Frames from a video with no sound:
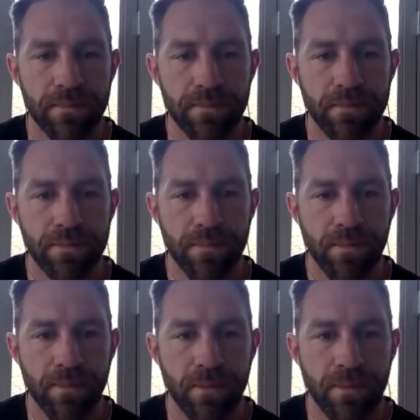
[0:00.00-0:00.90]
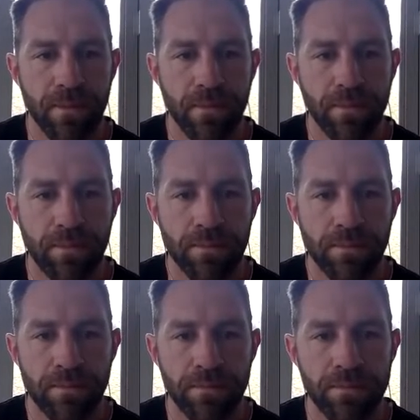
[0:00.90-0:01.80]

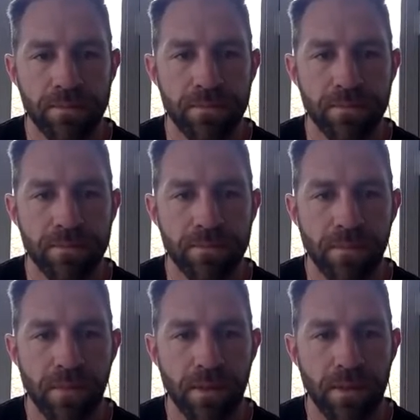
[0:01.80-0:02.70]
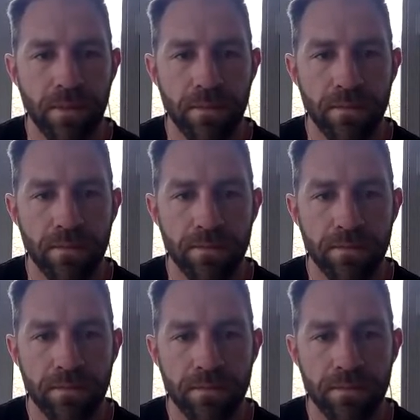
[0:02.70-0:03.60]

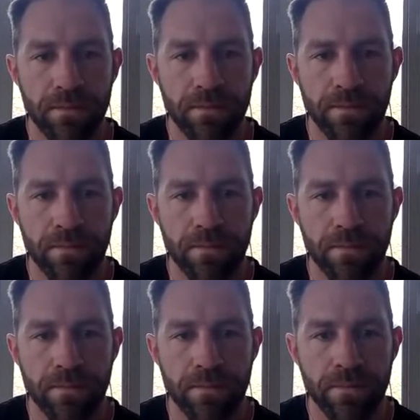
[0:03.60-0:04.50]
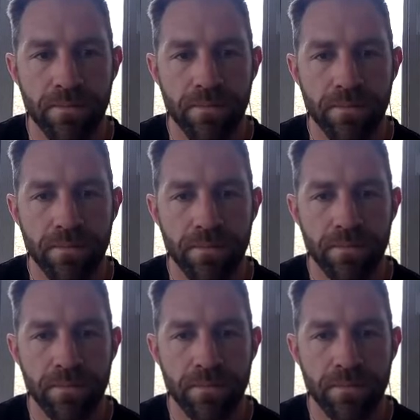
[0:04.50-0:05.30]
[no speech]